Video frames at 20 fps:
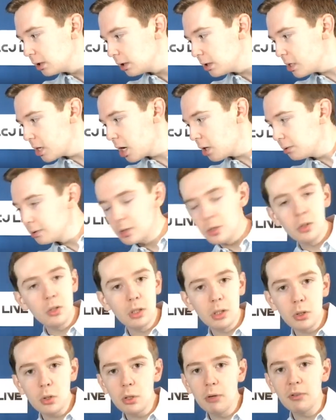you know,
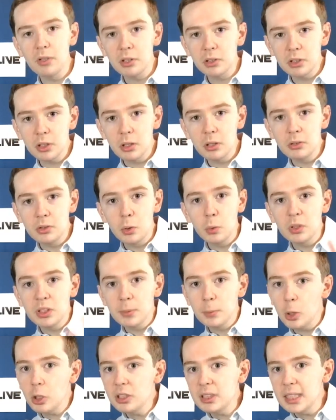Universal doing
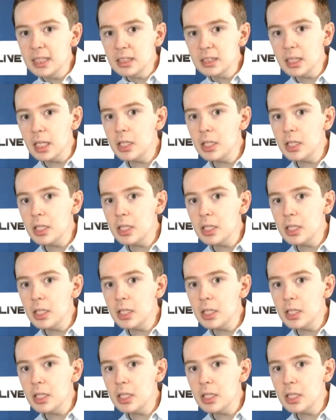some good things